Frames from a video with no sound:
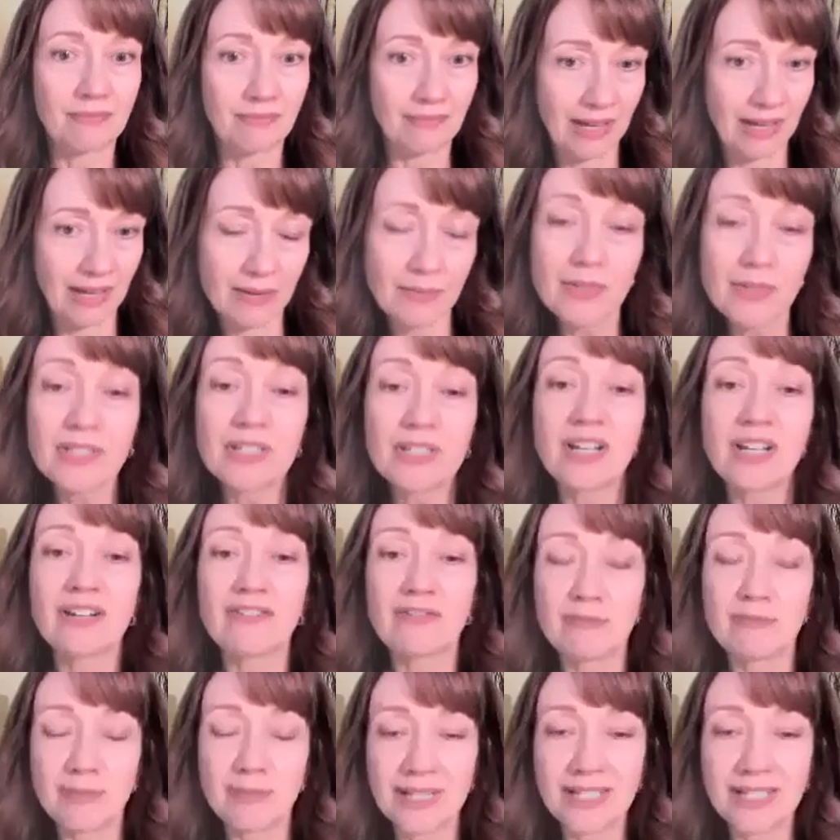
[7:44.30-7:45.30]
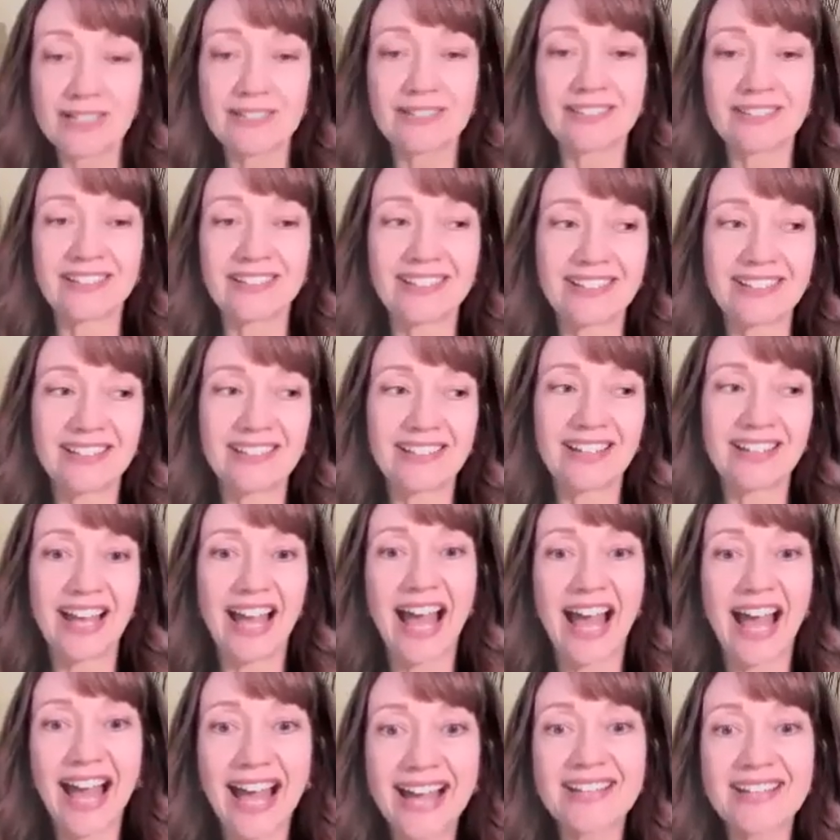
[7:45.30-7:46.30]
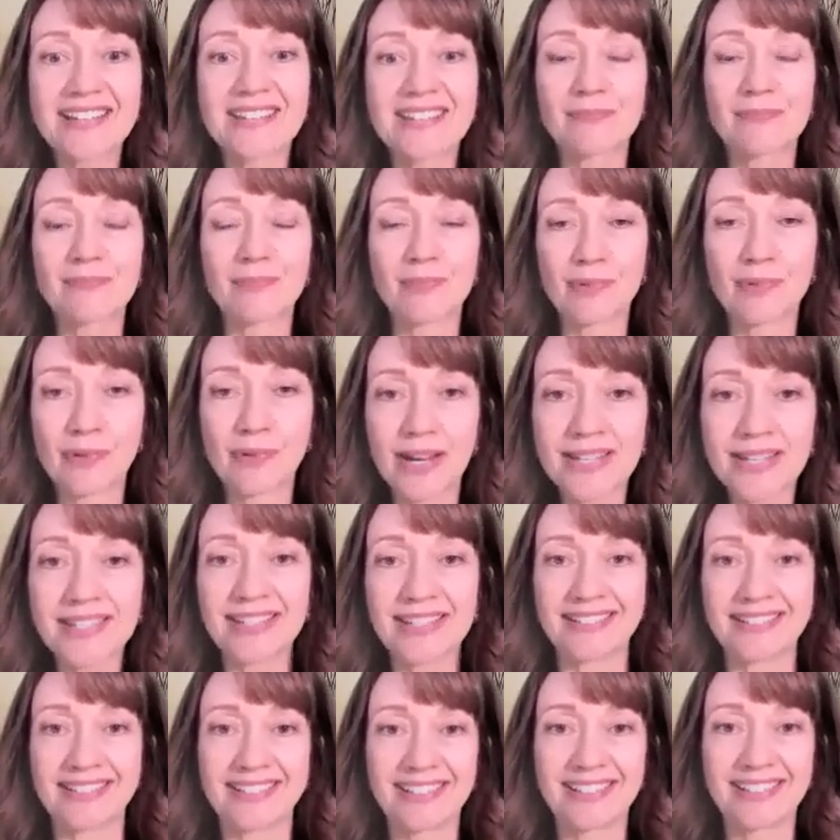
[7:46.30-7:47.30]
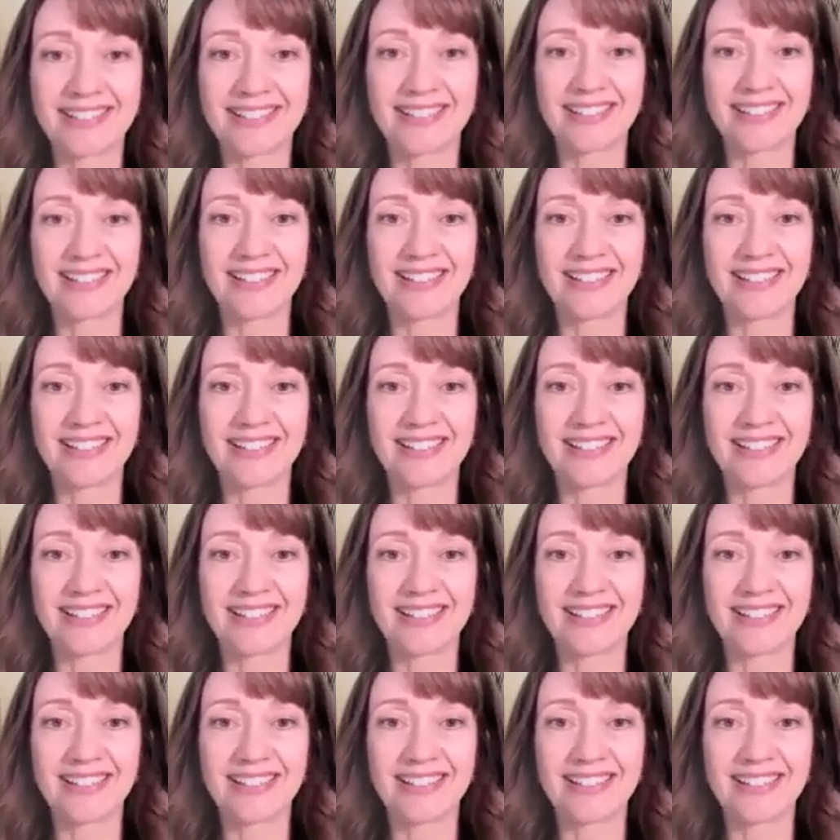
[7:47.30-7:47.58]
I would not have been as present